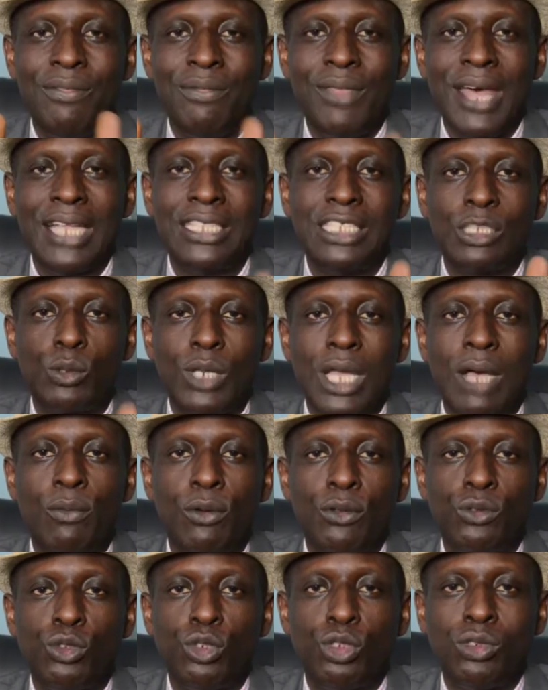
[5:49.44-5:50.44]
That is what I
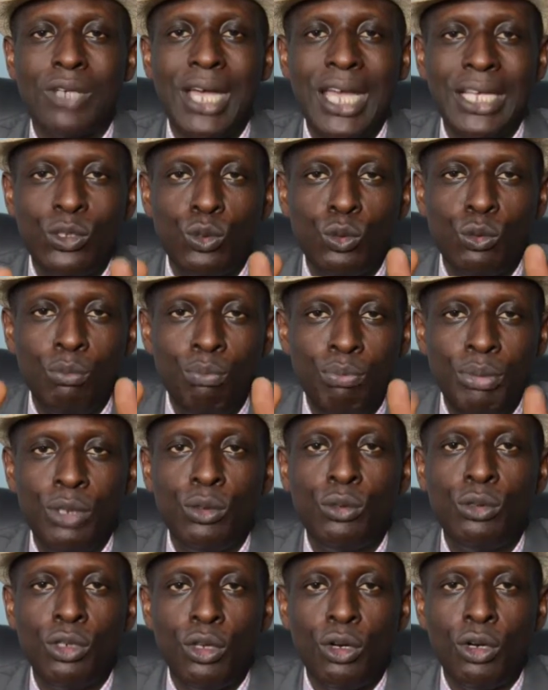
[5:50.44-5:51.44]
want to try to
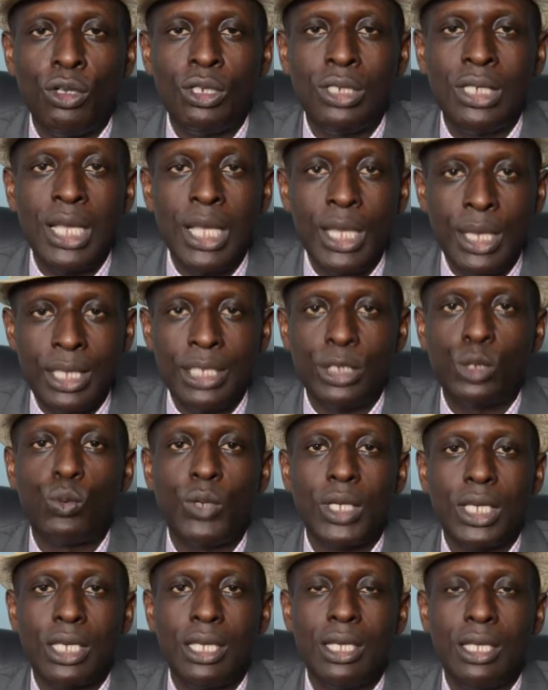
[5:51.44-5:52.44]
build on this
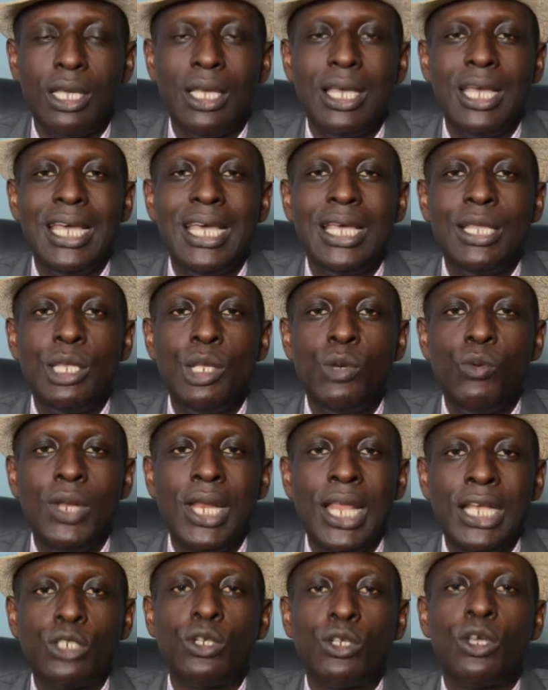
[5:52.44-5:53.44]
week. The
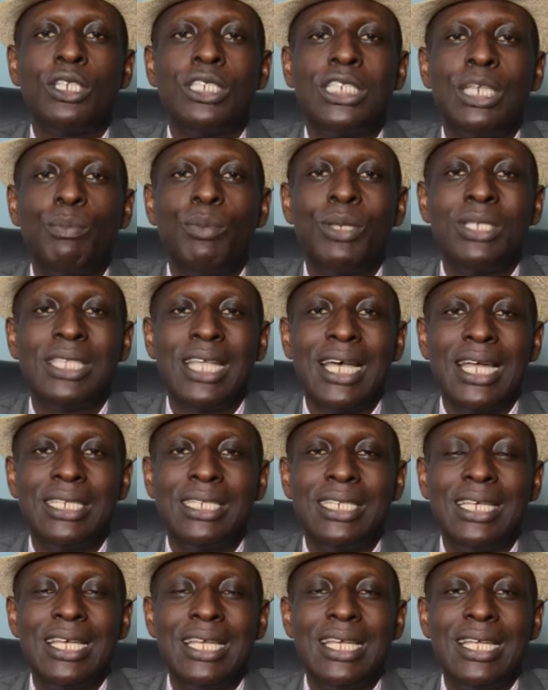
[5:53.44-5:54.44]
relationship is
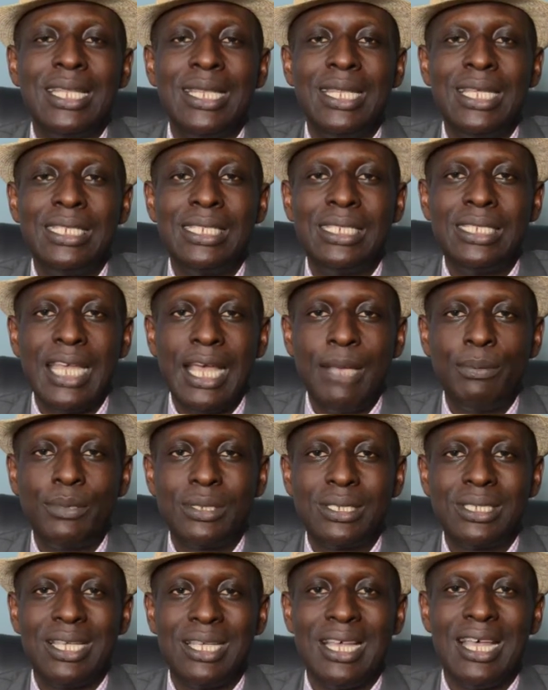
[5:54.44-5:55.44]
that the
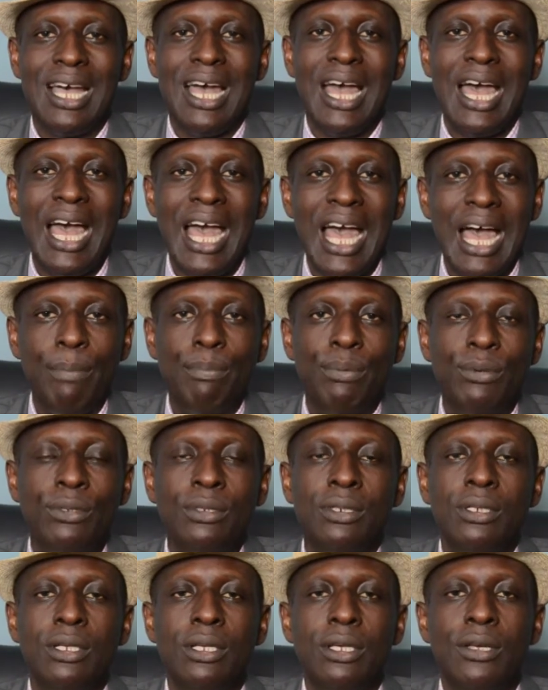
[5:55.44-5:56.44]
steps
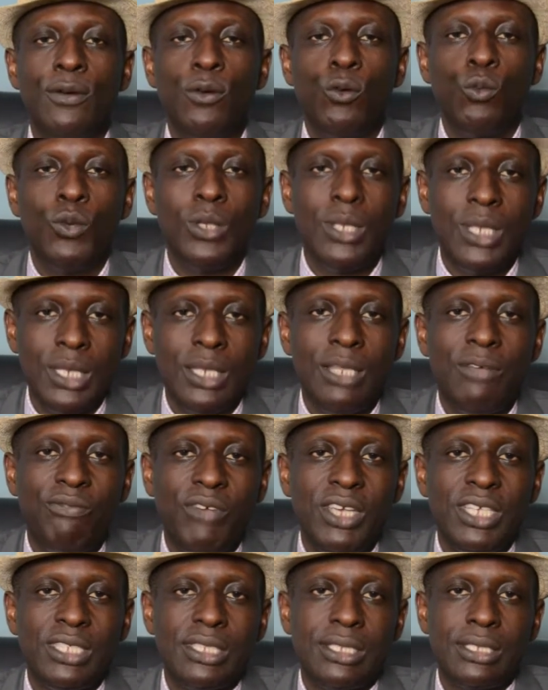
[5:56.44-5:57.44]
happen within the
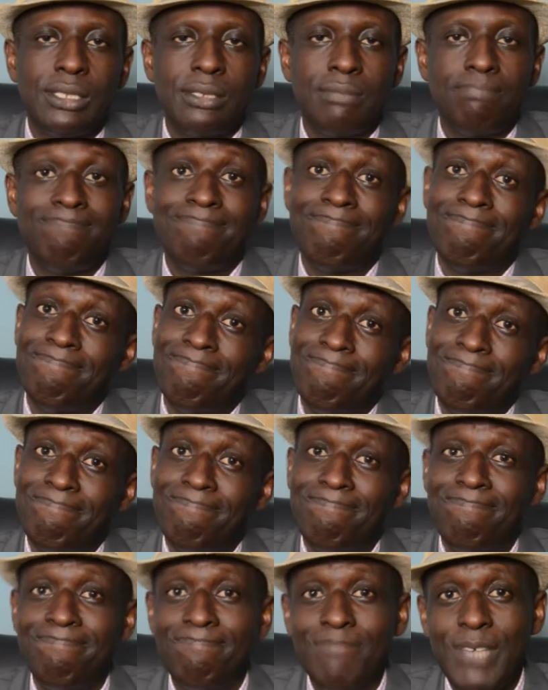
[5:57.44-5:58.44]
phases.
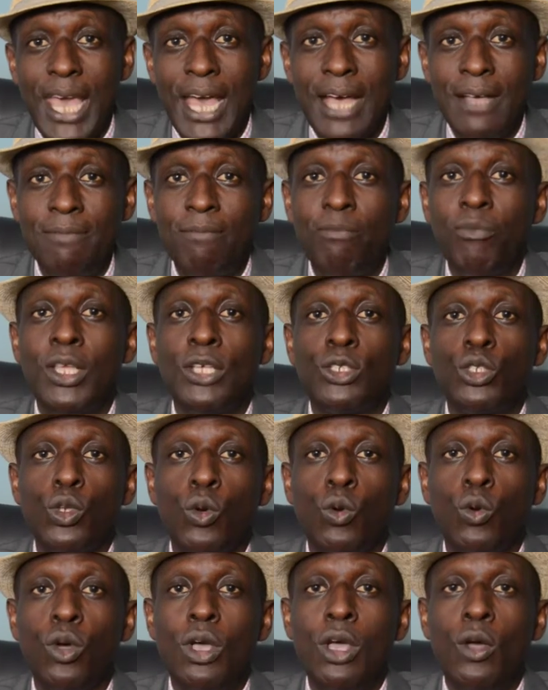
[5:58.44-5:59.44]
Yeah?
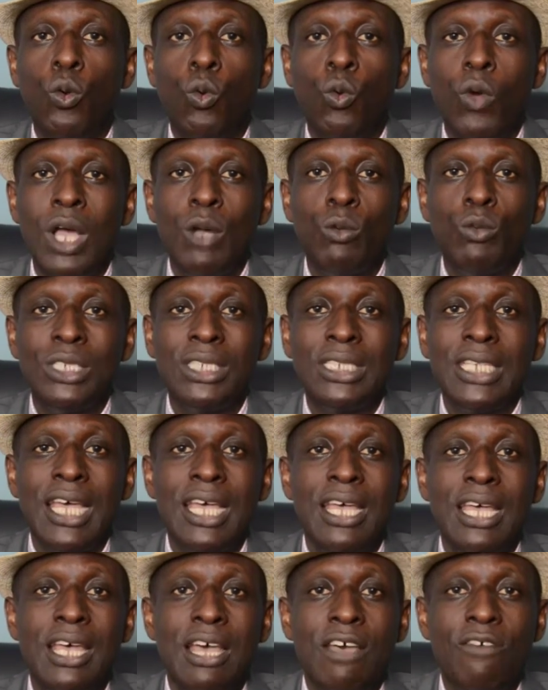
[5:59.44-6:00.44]
So when we
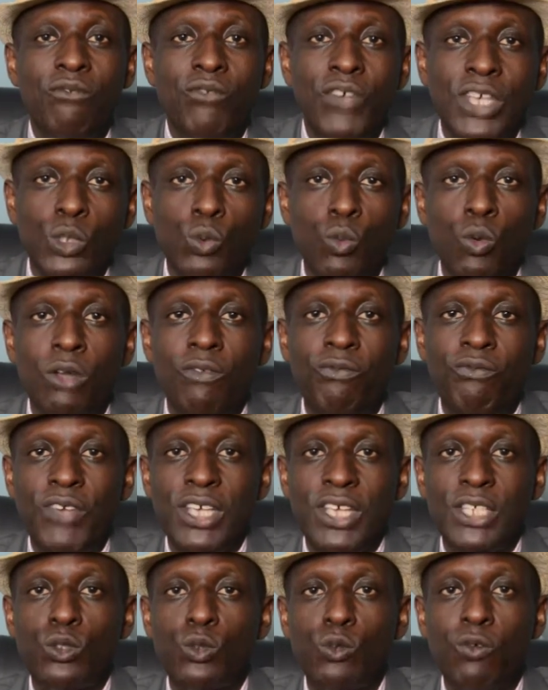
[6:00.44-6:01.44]
say phase one,
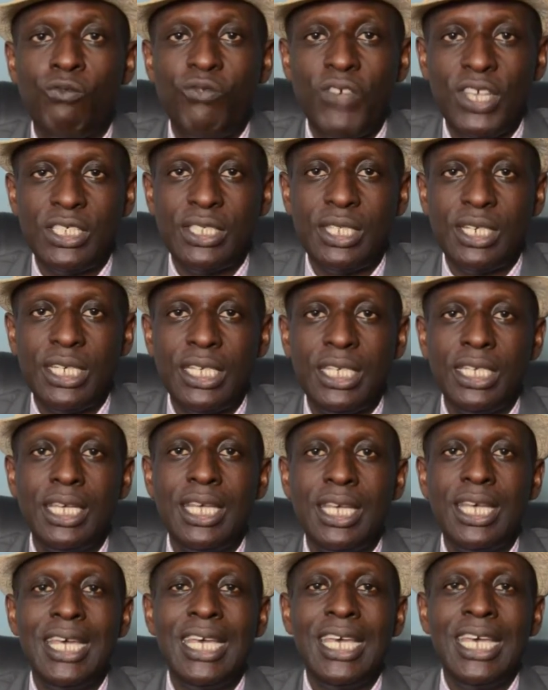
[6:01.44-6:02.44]
phase two, phase three,
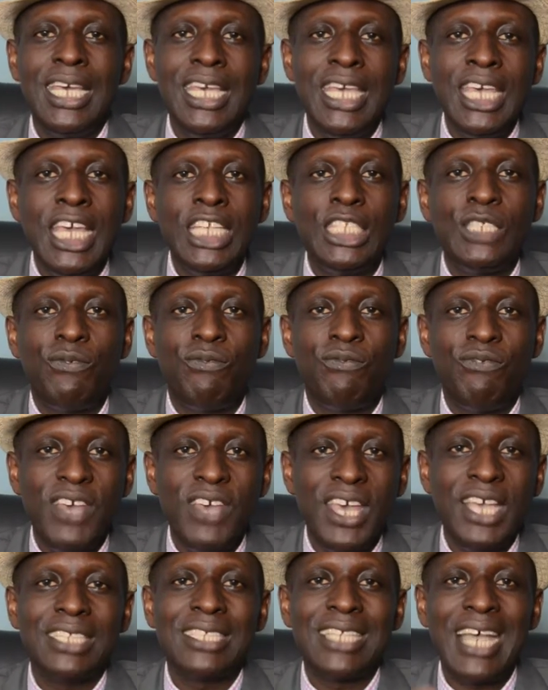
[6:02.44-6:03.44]
each
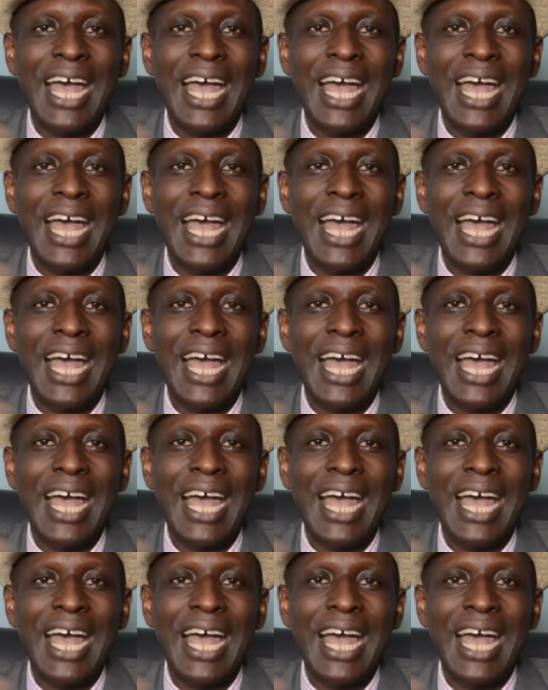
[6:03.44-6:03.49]
phase